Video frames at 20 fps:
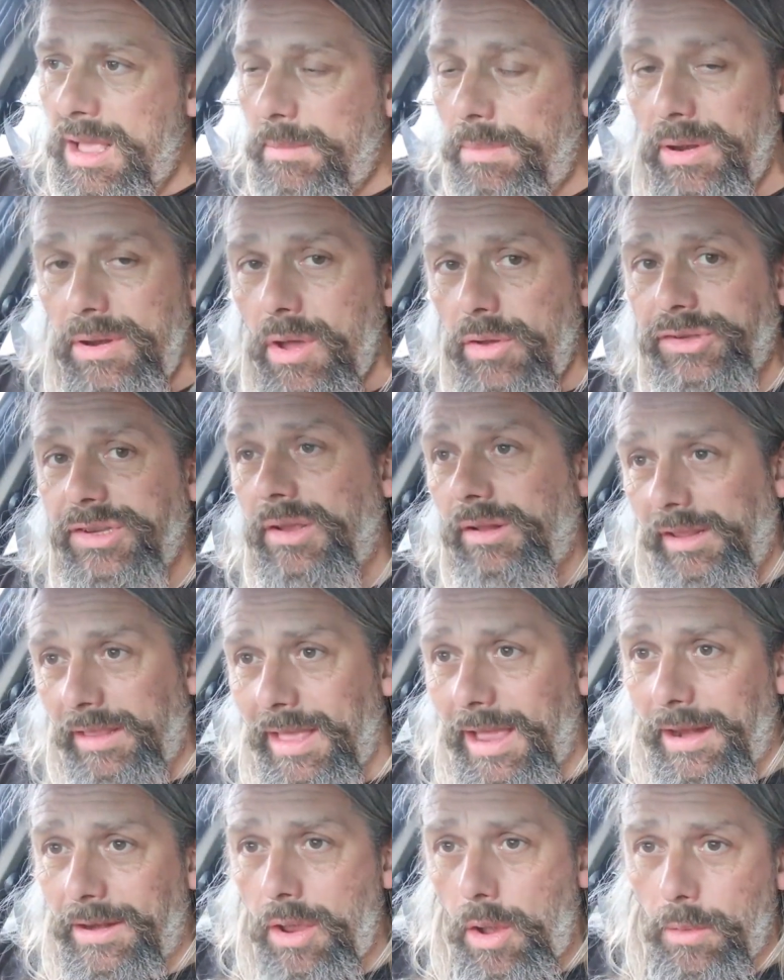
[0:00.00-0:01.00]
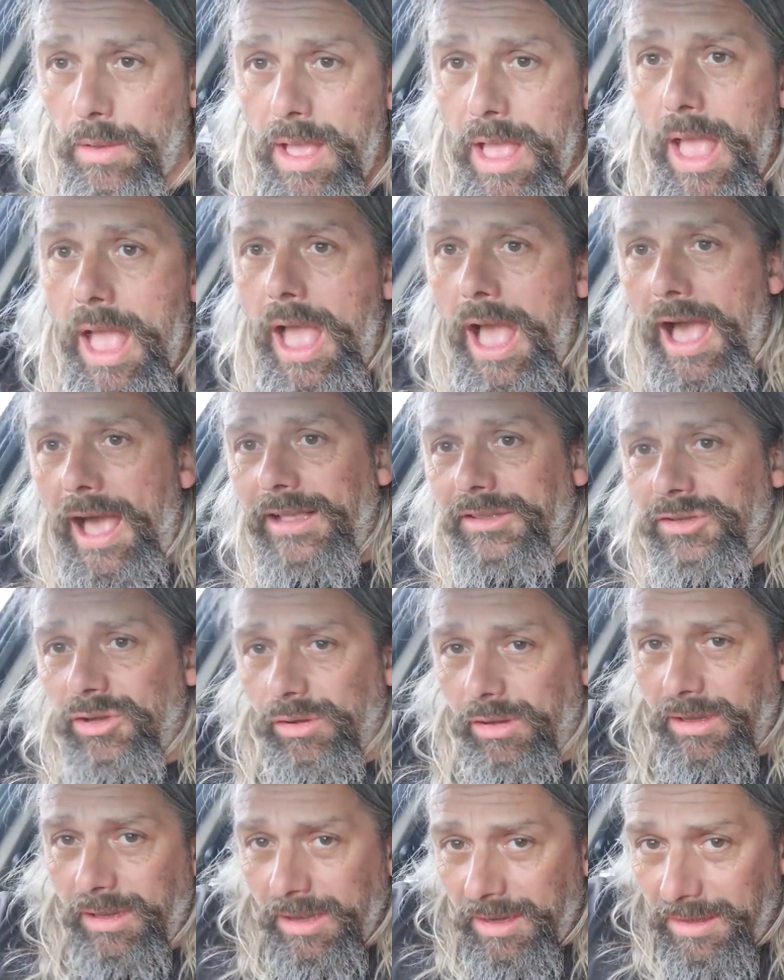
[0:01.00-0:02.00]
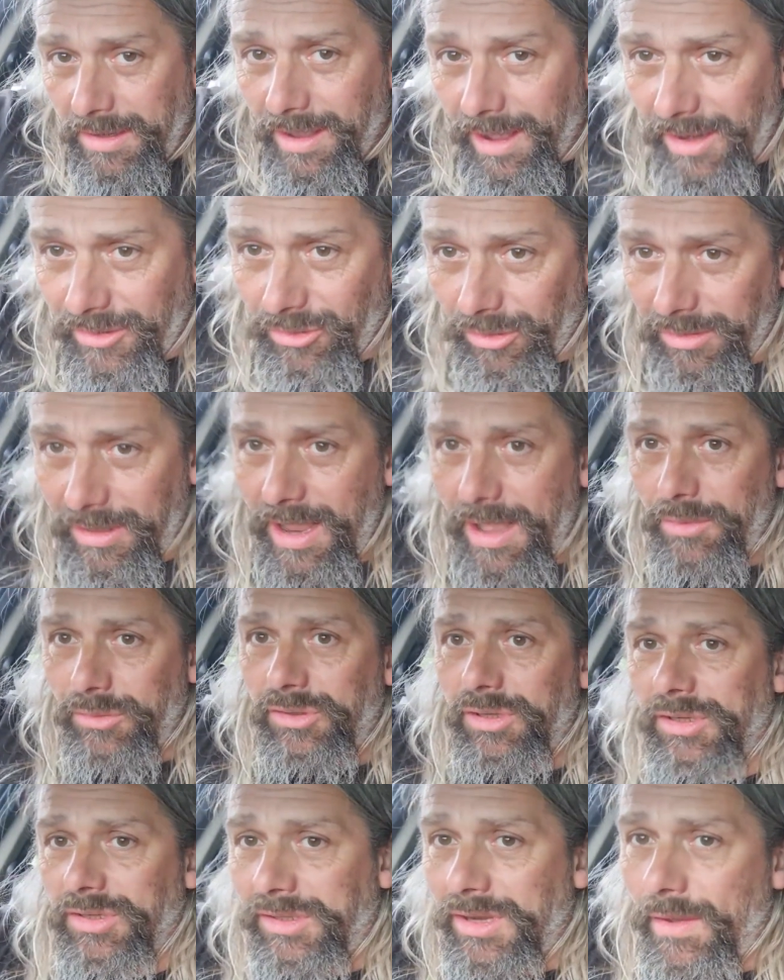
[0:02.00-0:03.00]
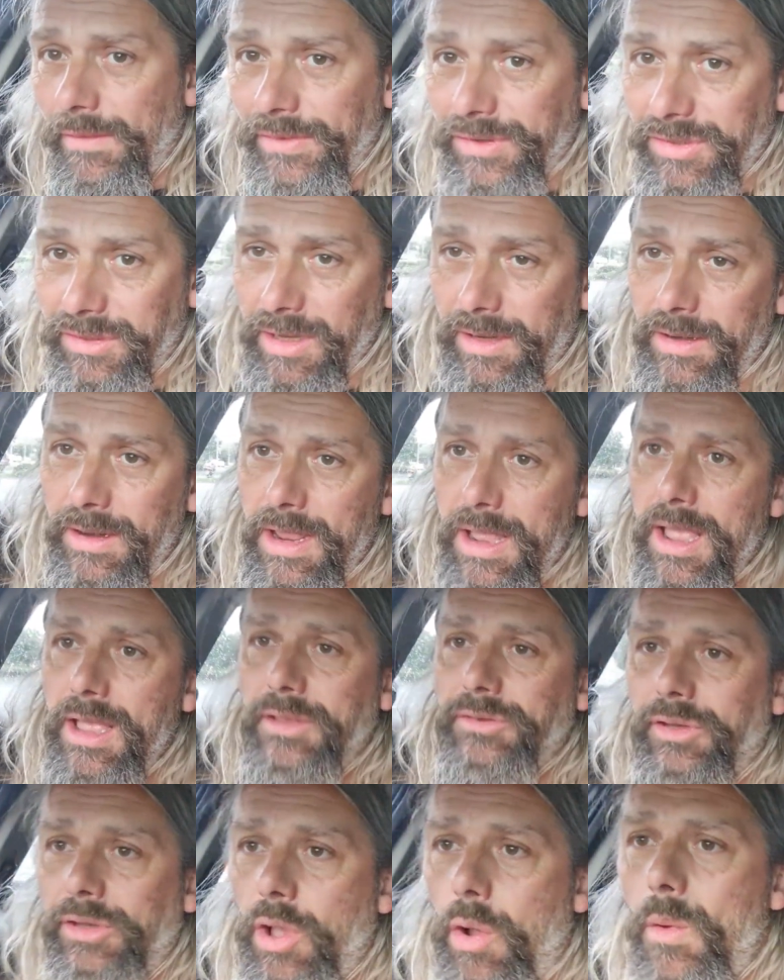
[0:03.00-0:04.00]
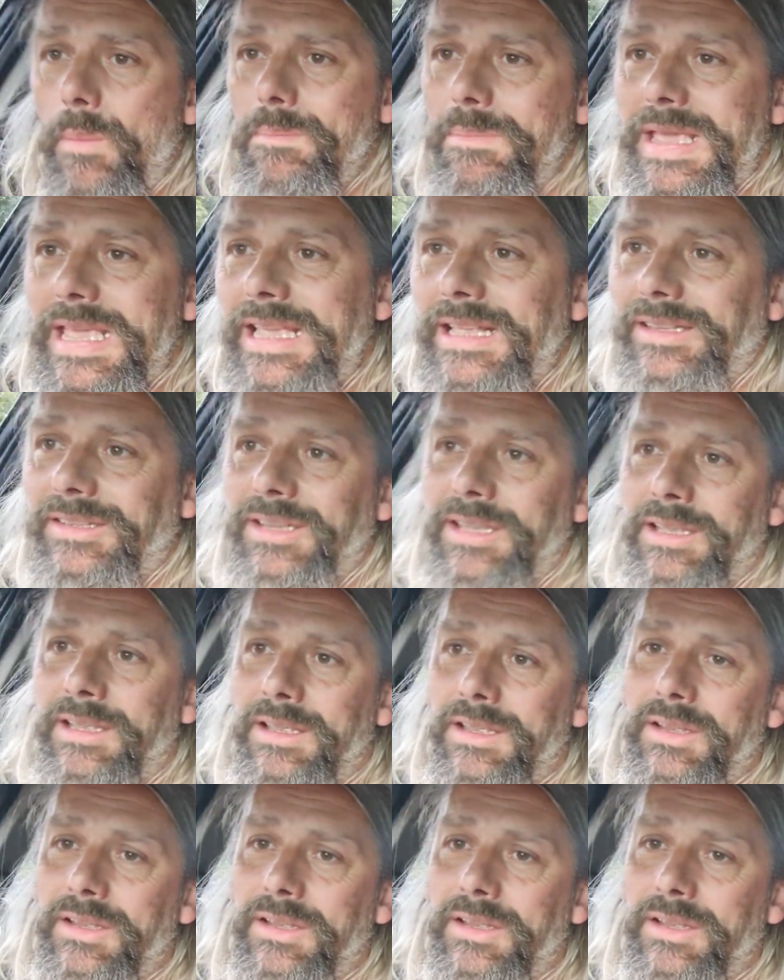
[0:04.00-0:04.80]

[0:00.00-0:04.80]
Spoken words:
But not only that, no, I took Nigel down to Silverstone to go and meet